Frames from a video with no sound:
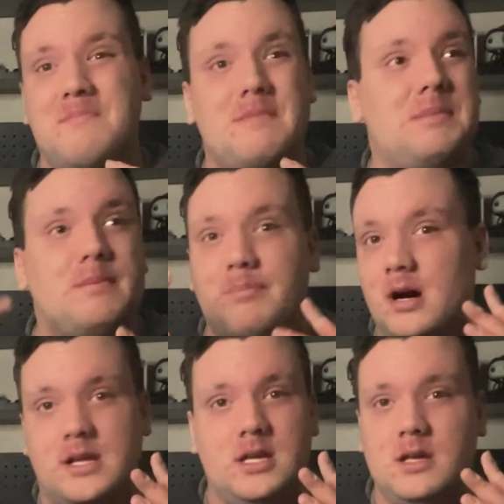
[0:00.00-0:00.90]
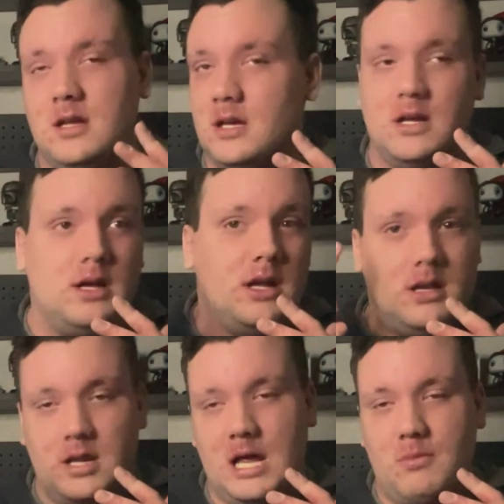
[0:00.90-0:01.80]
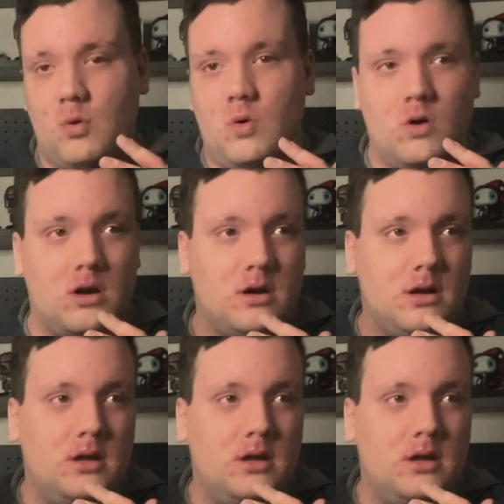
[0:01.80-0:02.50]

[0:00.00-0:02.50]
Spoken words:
maybe Bucky, Namor,